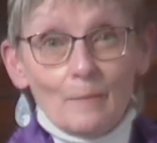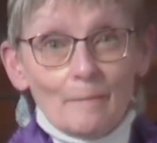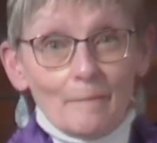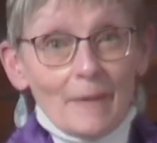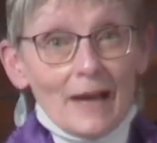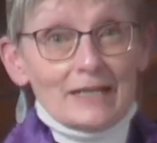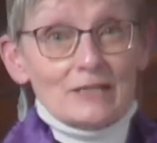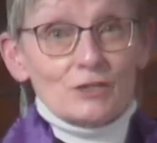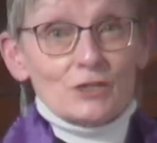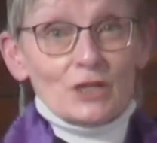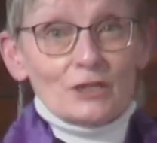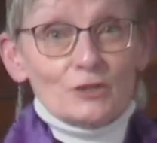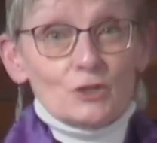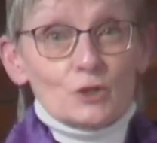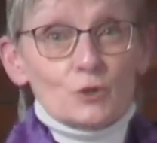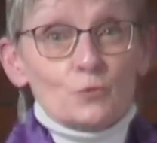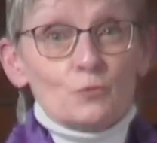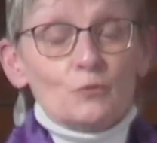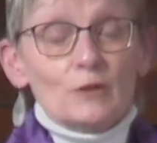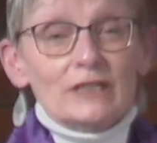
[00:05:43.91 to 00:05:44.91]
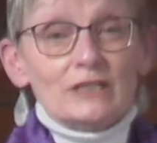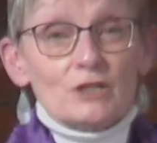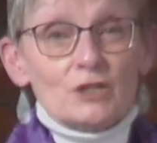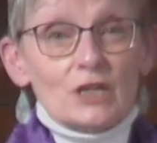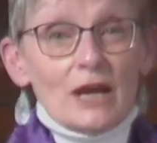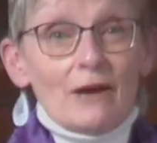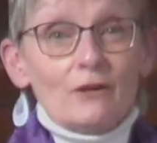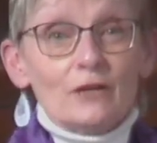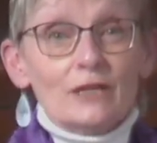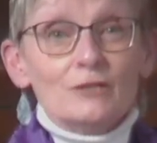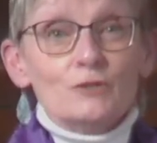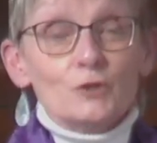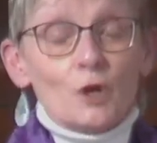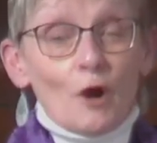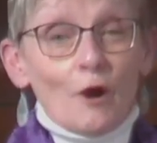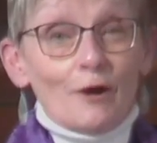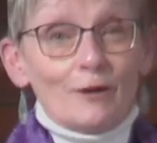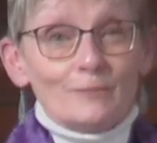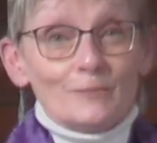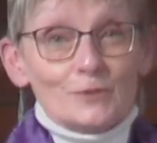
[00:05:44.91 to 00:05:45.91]
my son just reached out his
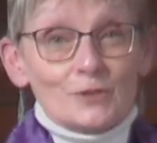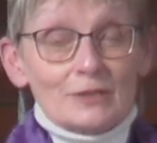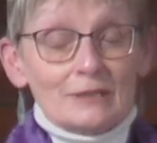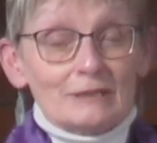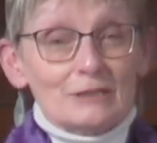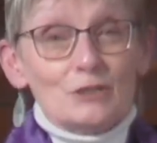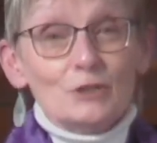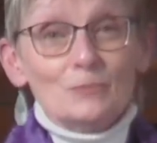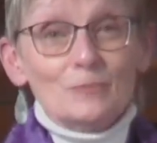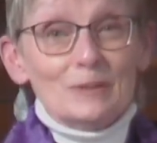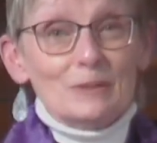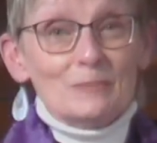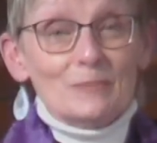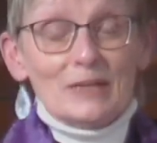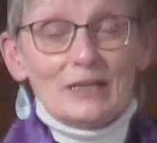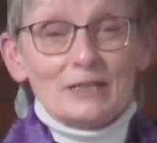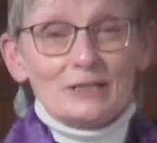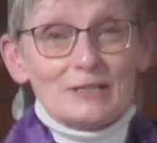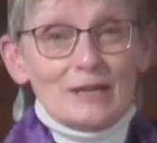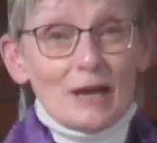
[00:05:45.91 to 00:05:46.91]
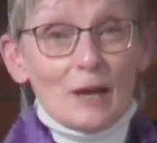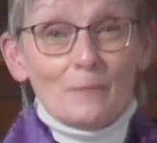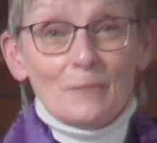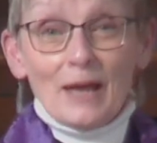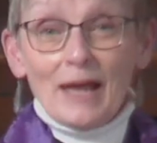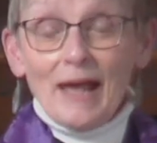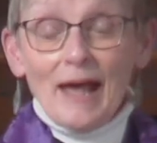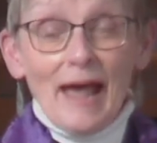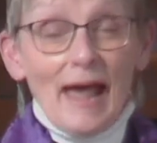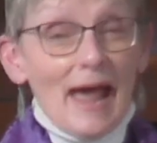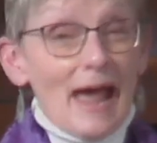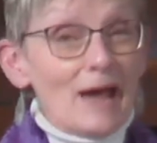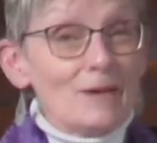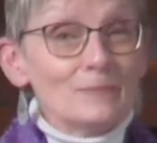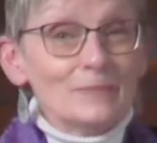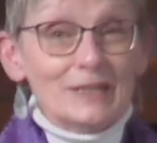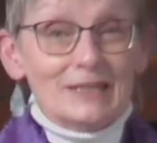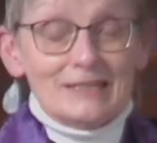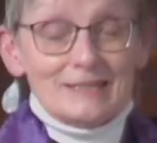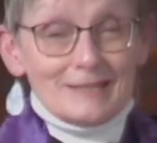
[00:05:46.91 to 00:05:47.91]
arms to be picked up,
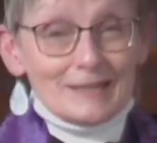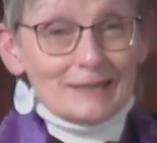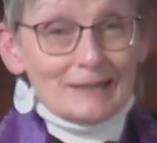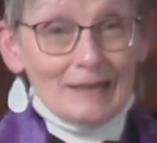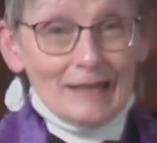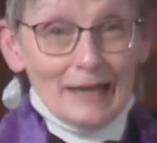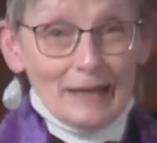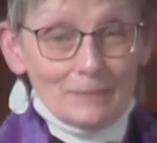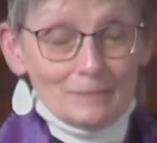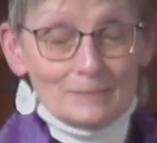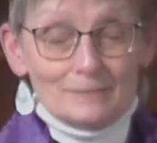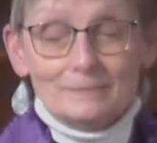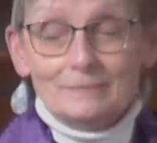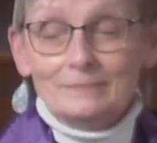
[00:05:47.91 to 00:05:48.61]
happy as a clam.